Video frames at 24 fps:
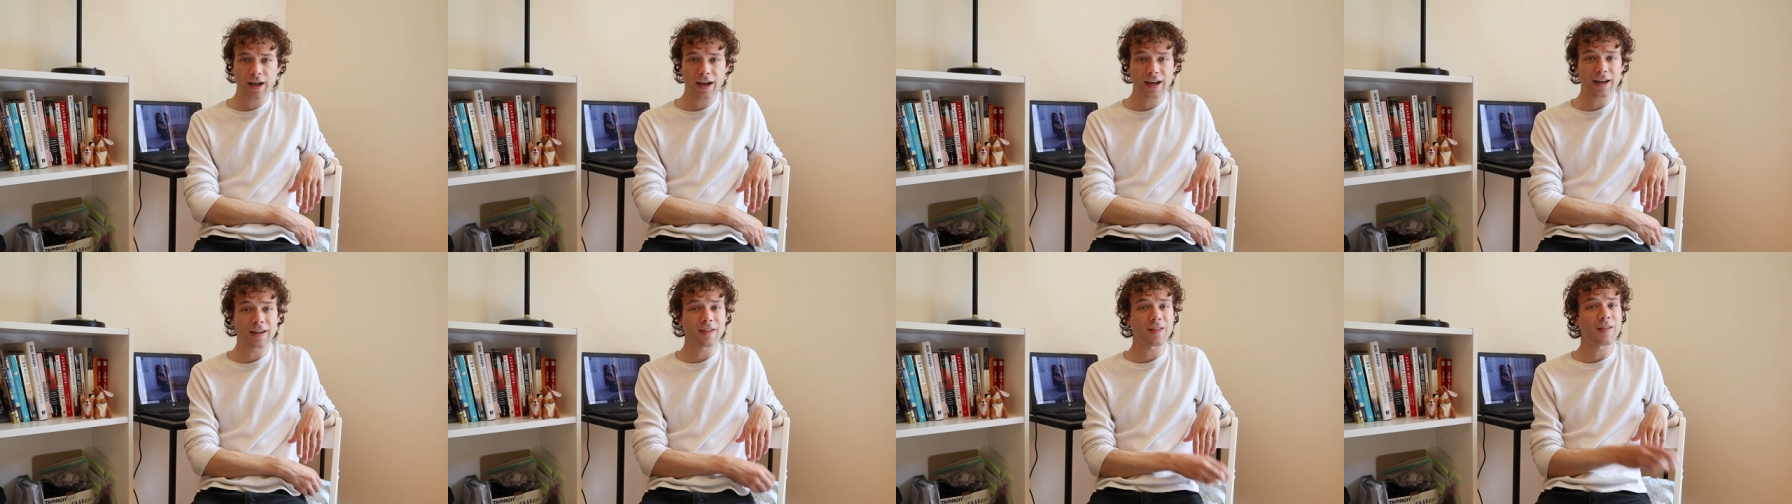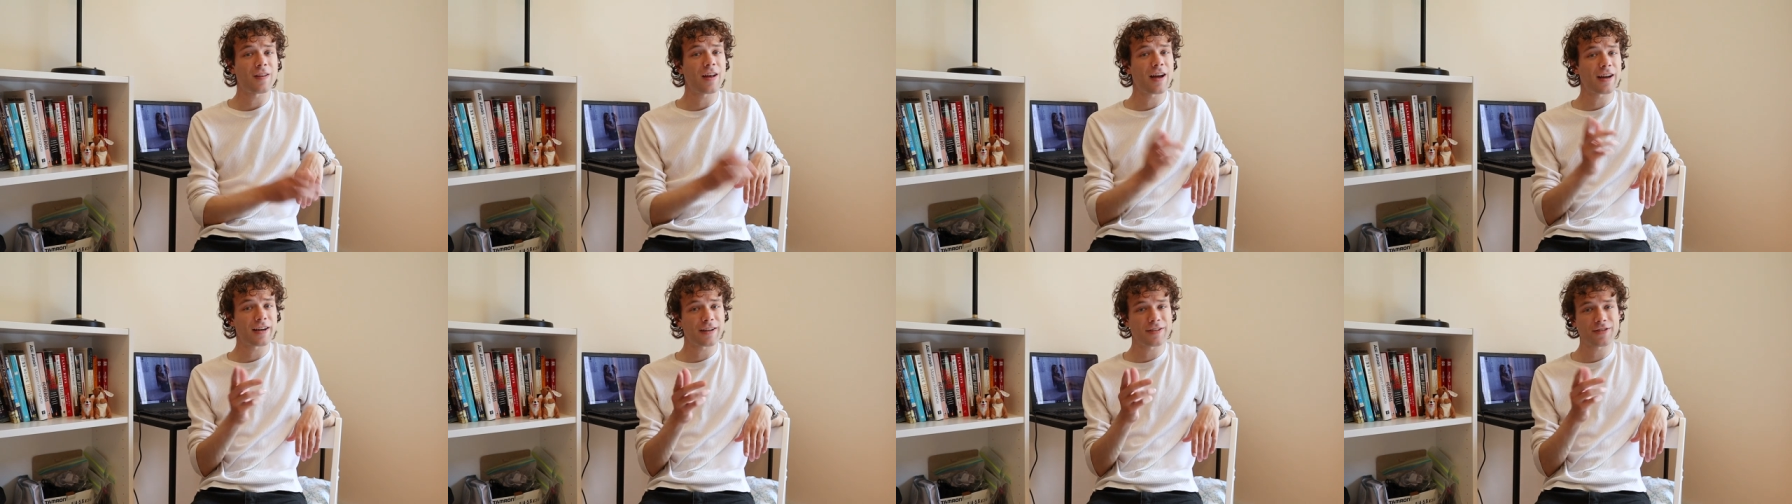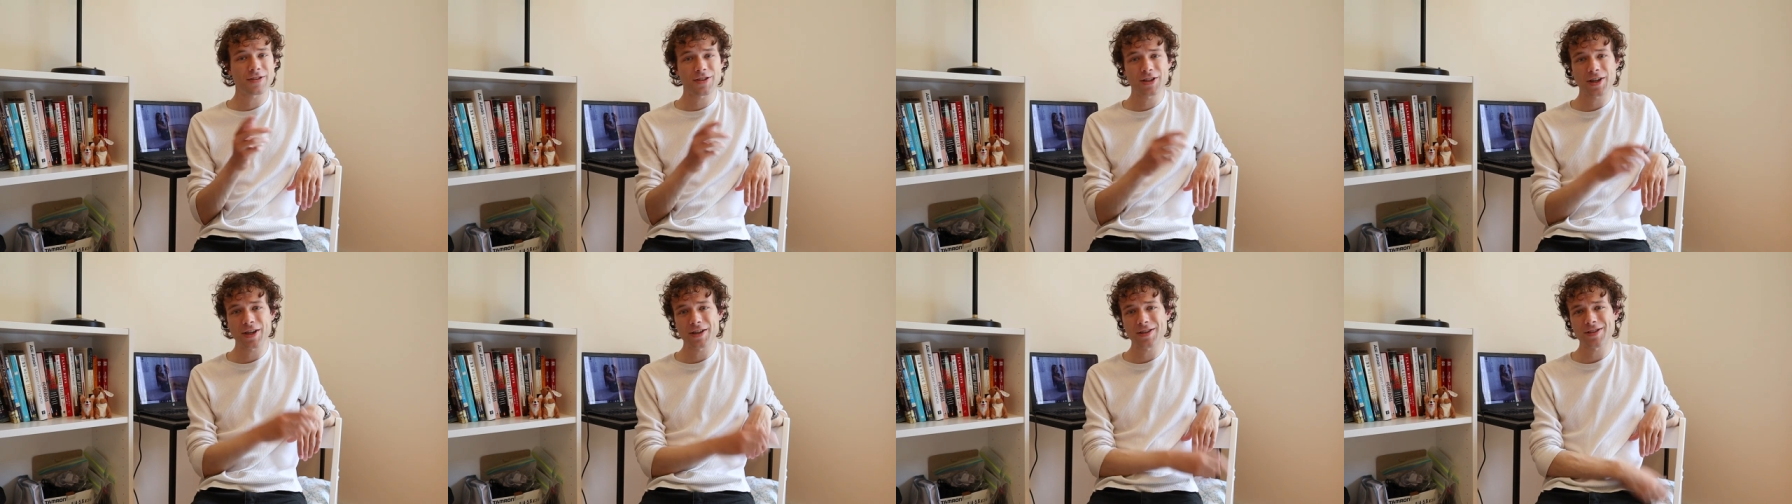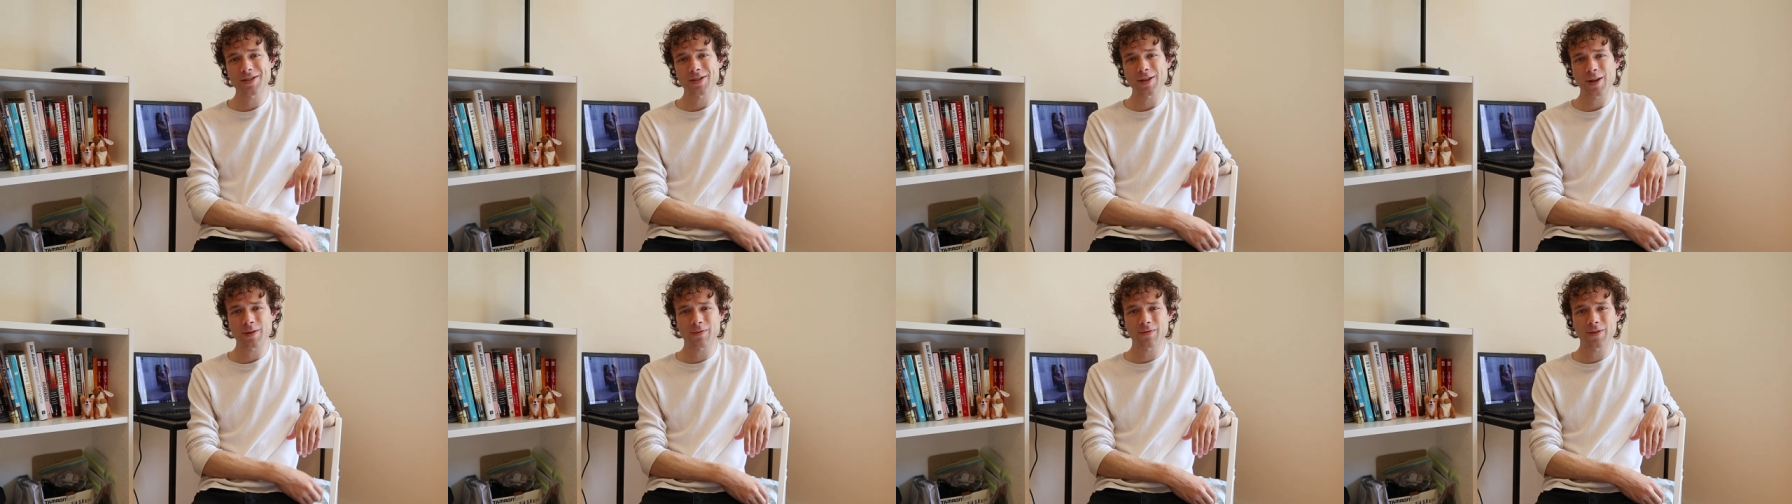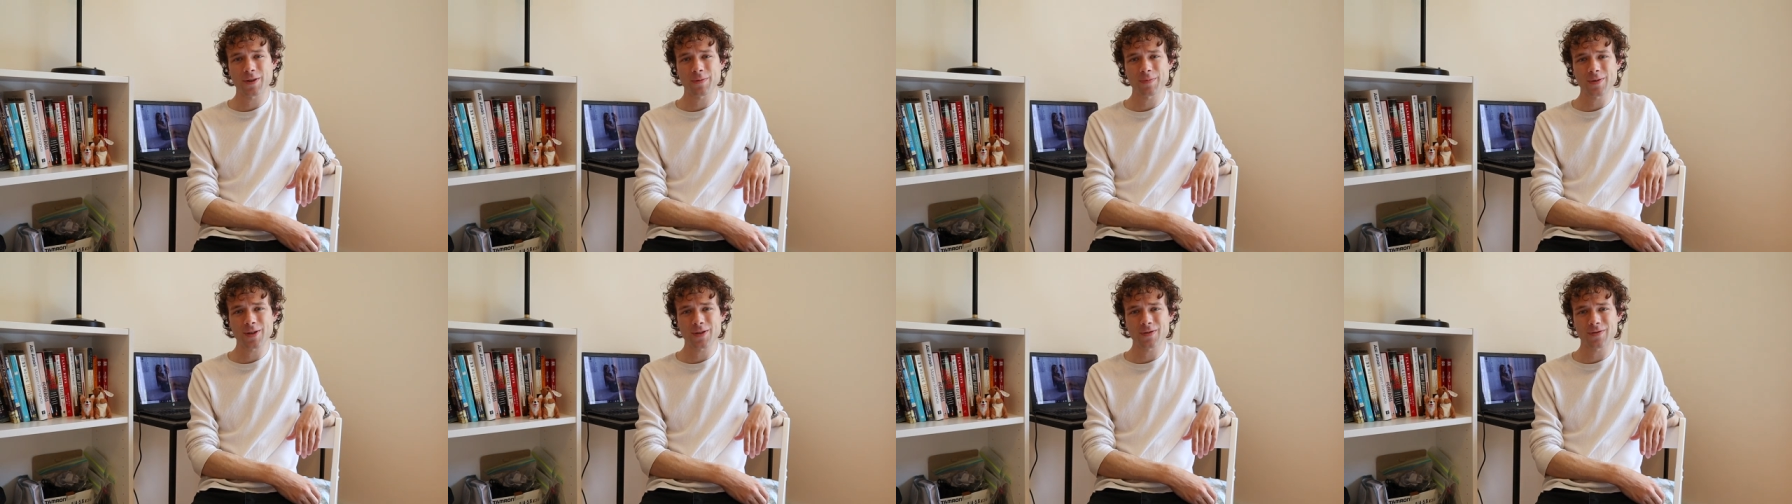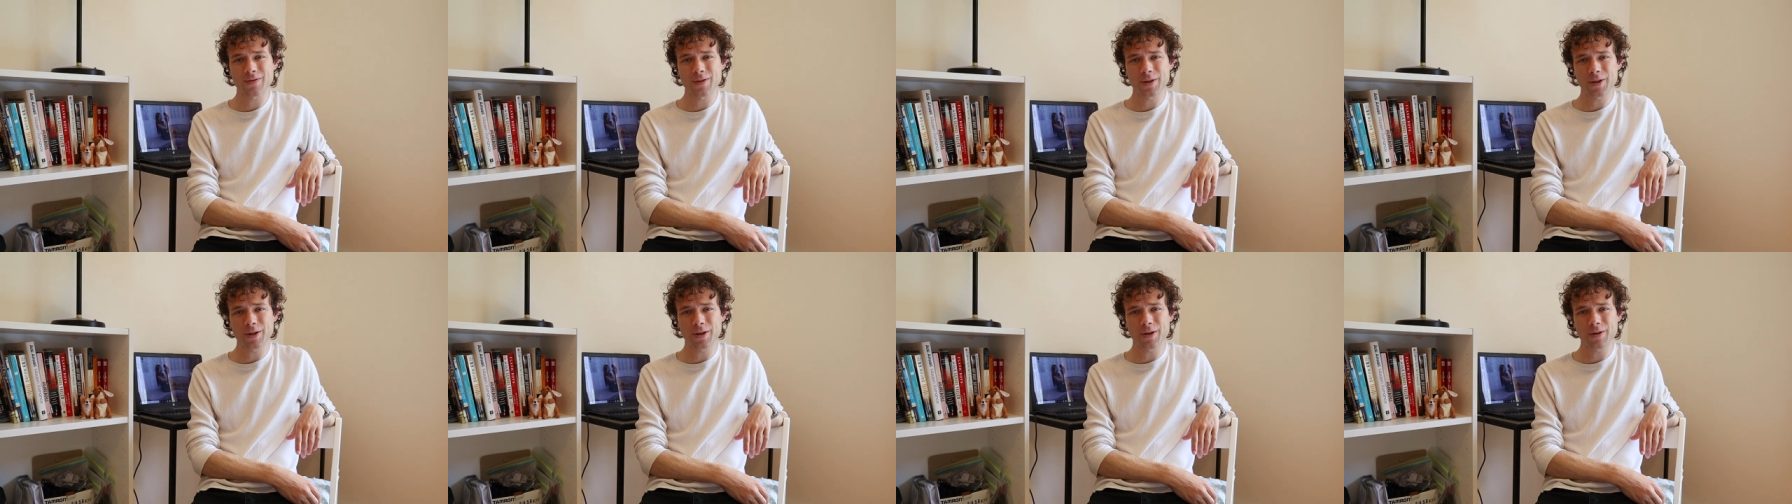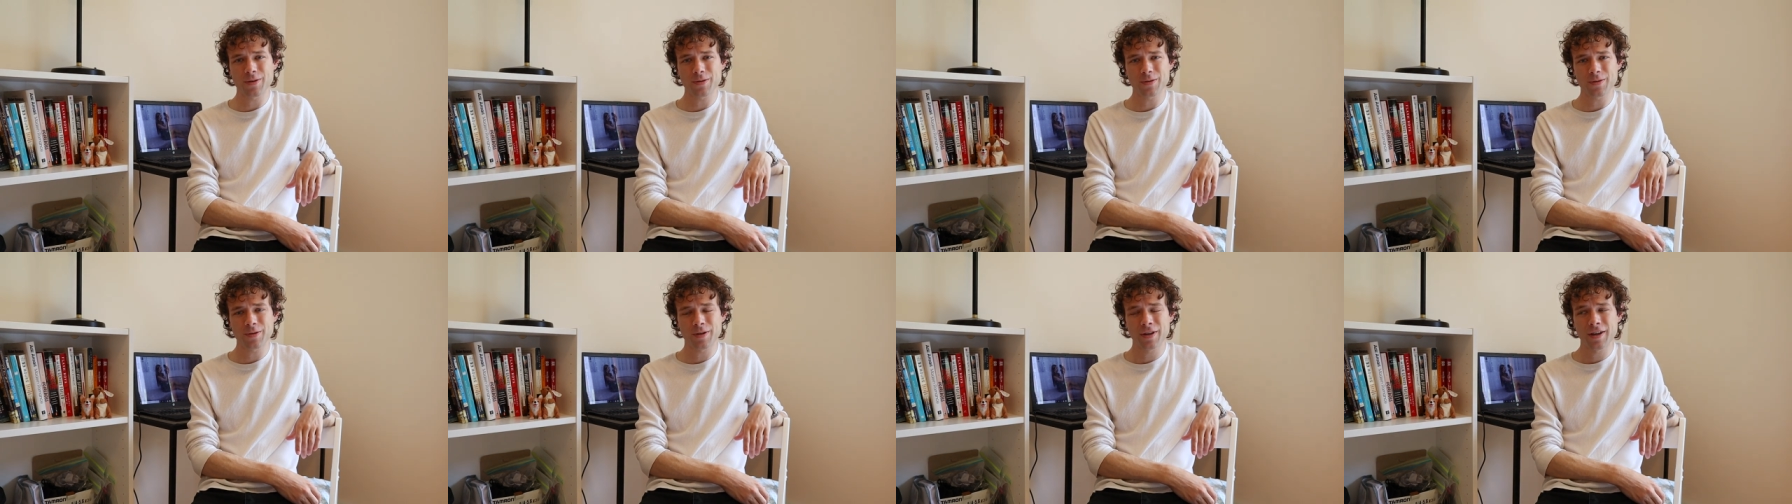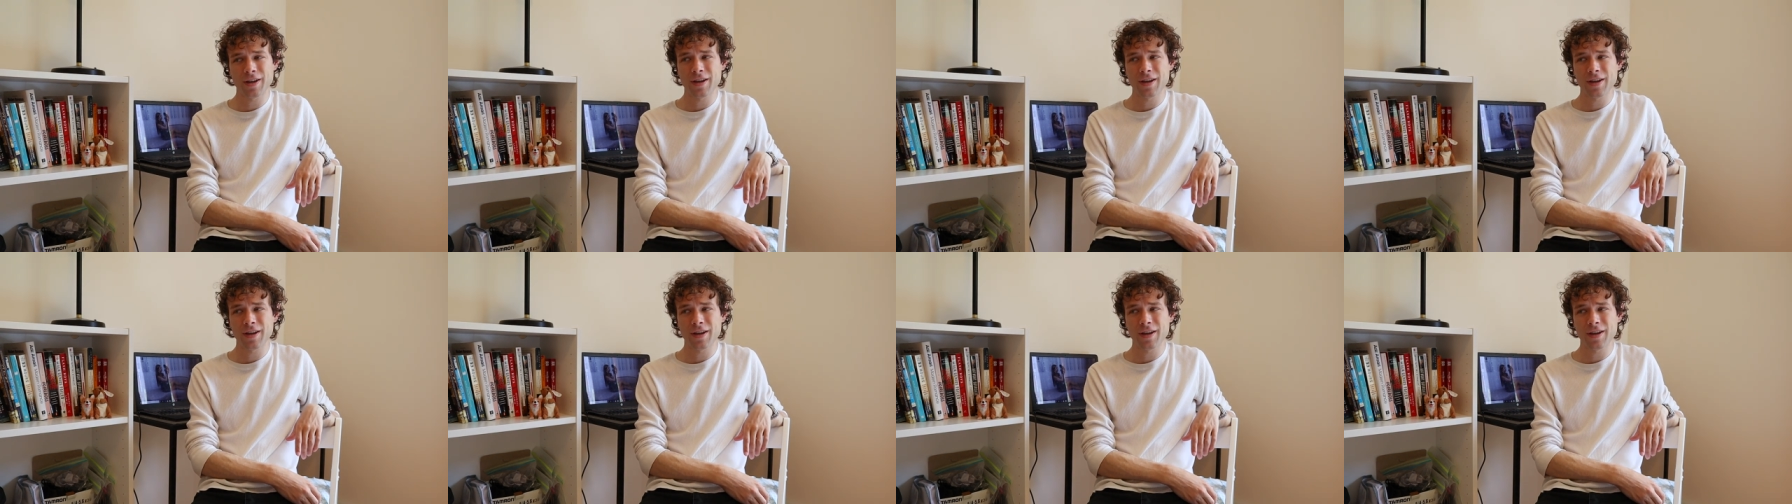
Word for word: and a lot has changed since I filmed this video.